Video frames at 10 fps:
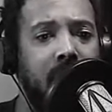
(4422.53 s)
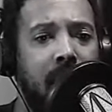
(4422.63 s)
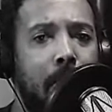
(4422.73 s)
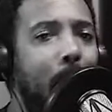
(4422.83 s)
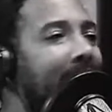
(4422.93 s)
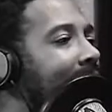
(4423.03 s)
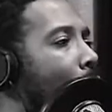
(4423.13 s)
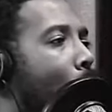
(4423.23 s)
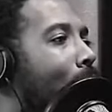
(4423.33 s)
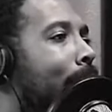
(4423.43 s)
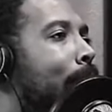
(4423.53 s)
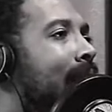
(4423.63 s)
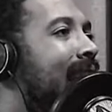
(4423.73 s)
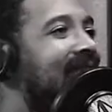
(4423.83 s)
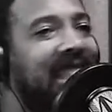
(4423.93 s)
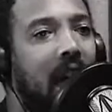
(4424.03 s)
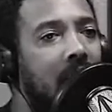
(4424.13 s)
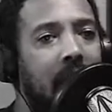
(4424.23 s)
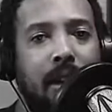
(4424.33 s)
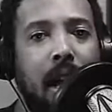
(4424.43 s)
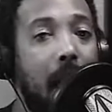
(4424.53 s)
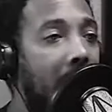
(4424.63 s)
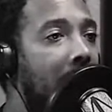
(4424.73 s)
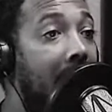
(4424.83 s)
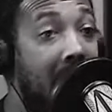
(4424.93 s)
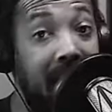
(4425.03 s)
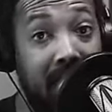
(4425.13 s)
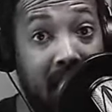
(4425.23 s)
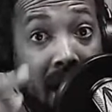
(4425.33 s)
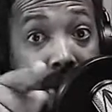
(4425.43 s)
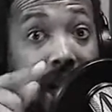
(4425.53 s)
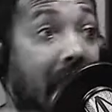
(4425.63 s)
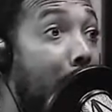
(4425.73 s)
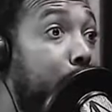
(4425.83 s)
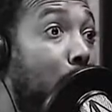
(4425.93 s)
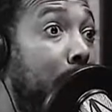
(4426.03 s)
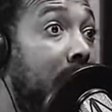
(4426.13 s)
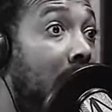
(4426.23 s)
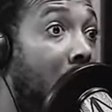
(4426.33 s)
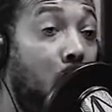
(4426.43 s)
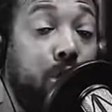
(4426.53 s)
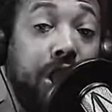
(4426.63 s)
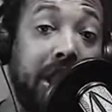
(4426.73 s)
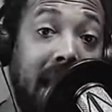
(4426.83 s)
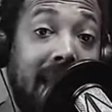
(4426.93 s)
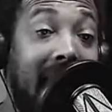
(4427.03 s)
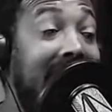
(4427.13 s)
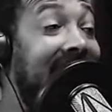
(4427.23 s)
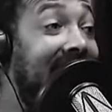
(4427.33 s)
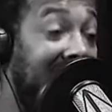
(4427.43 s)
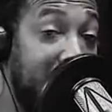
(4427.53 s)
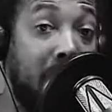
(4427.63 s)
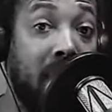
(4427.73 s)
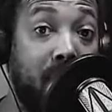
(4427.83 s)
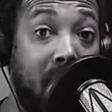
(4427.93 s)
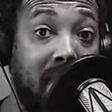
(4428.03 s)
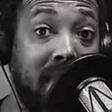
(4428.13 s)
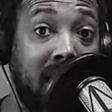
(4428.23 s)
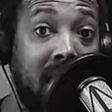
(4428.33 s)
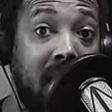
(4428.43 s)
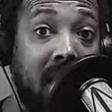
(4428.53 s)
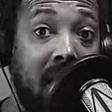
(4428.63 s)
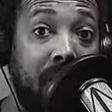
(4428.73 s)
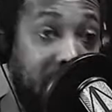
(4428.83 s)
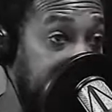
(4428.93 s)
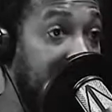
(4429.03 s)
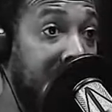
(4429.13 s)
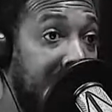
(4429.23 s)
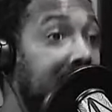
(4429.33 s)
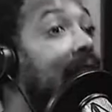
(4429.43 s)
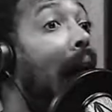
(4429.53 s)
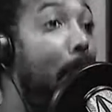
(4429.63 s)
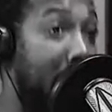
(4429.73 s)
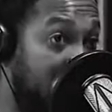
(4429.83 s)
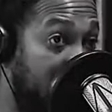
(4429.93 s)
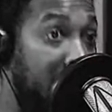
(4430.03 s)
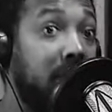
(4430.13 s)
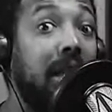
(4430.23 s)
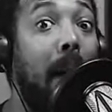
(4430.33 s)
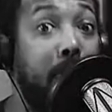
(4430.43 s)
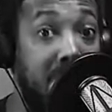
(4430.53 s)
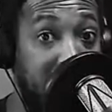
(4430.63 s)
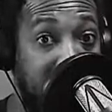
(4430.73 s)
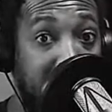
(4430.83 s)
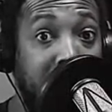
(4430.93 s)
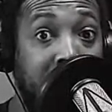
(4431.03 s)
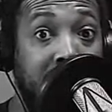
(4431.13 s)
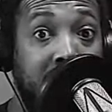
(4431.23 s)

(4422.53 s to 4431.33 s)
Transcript: Make it where he's done. And then other cops will be like, oh shit, they killing motherfuckers for killing niggas? I bet you they'll stop killing niggas.